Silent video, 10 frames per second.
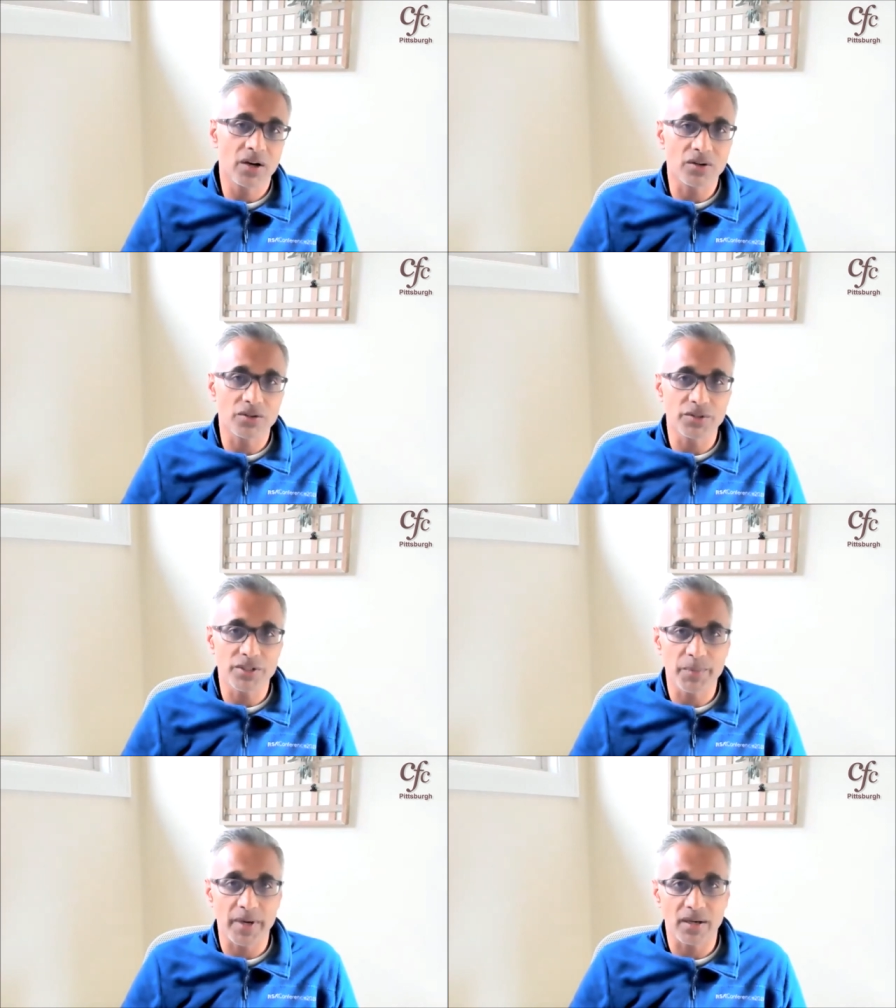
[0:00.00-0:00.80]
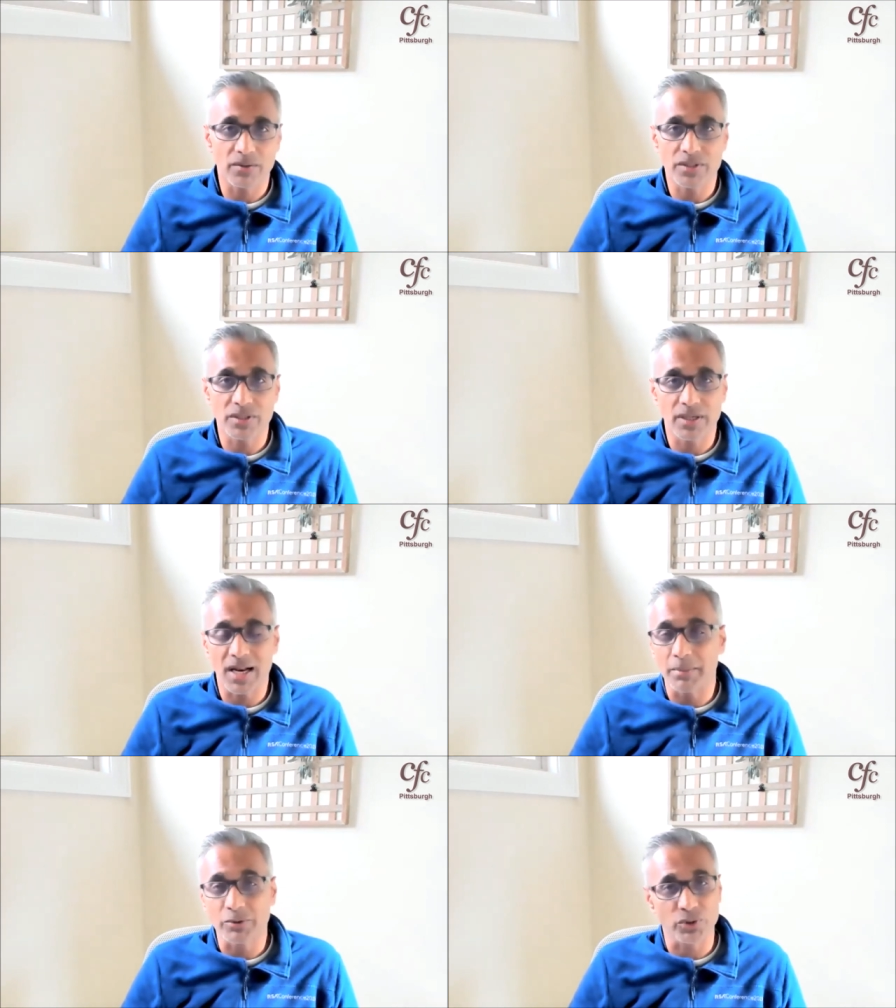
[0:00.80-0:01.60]
not to respect return. And
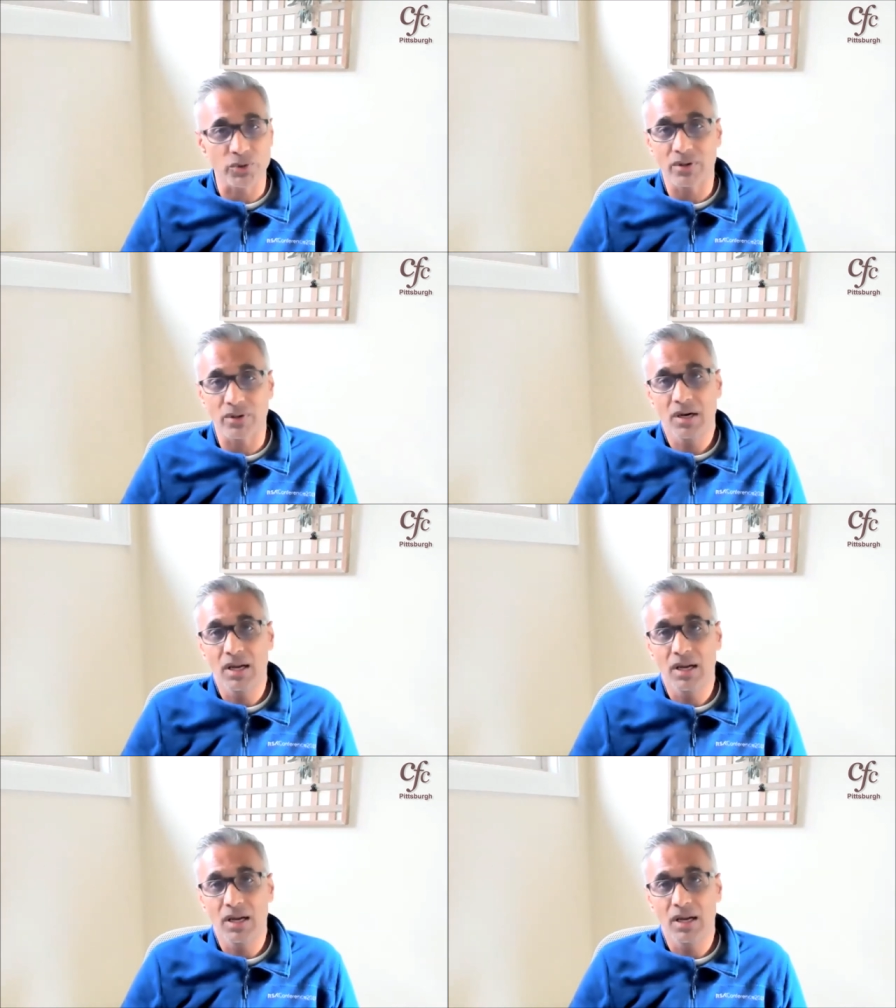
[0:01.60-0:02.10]
I'm sure,